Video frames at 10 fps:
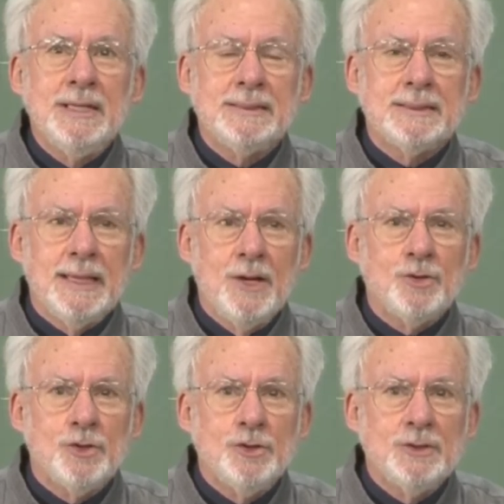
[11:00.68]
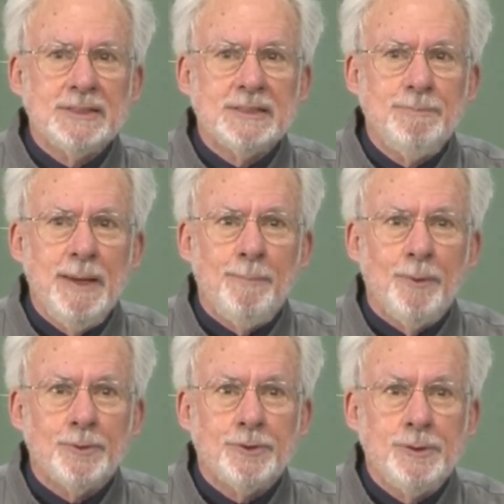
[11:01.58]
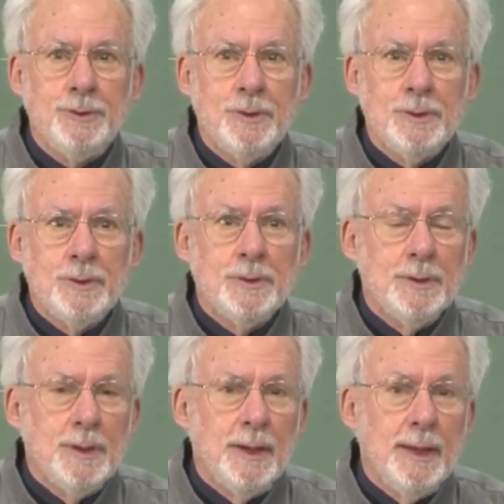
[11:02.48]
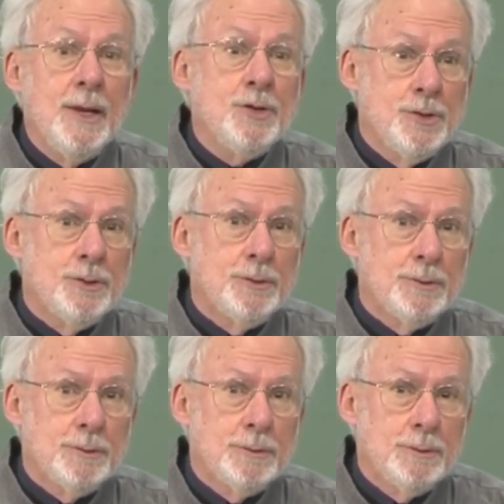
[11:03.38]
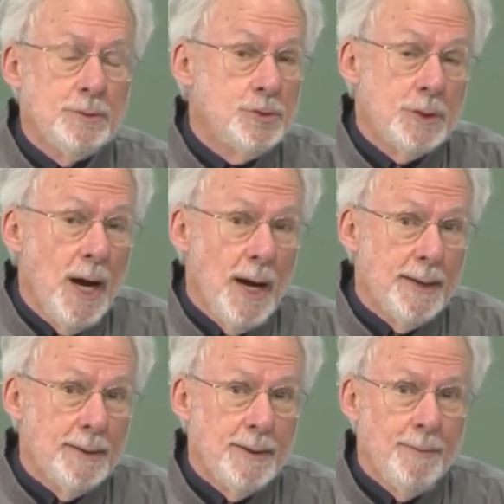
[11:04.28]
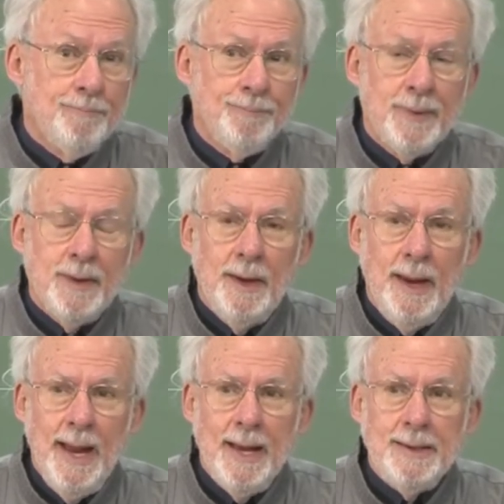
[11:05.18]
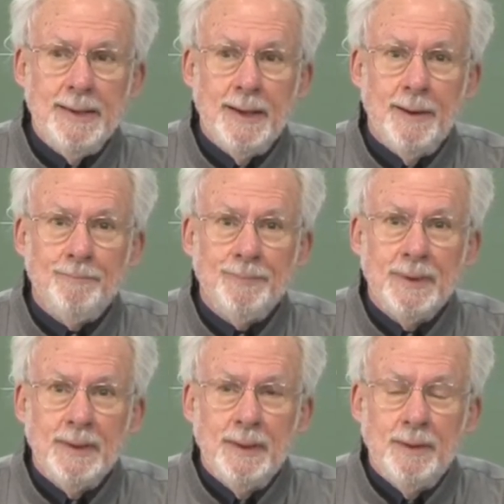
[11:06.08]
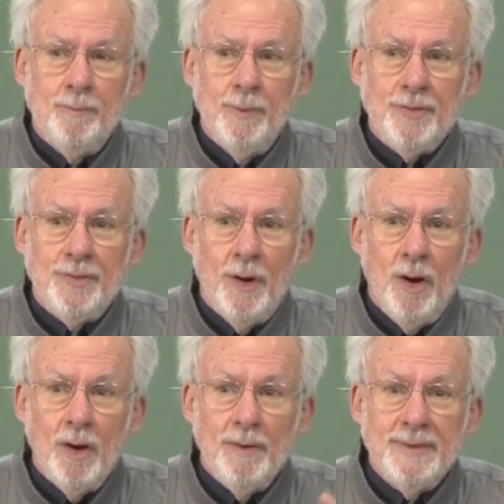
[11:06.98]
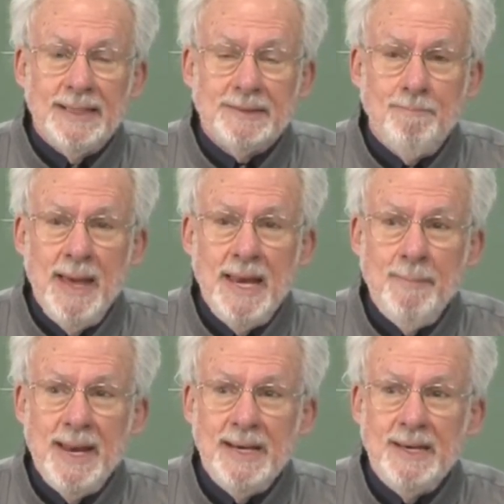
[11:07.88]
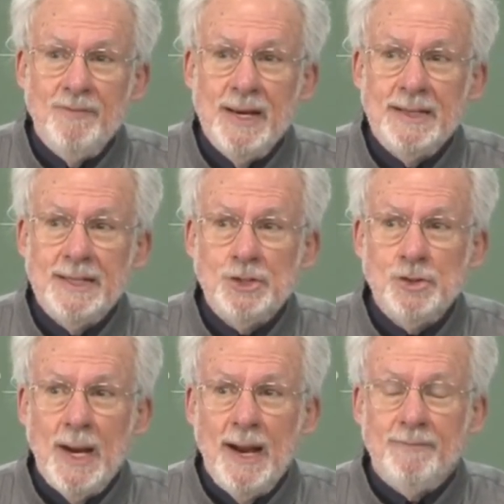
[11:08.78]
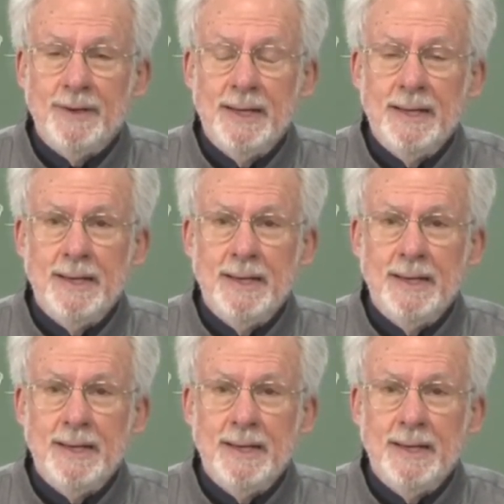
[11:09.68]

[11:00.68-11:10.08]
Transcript: Jesus introduces people to God. And with all of these many, many divinities you have in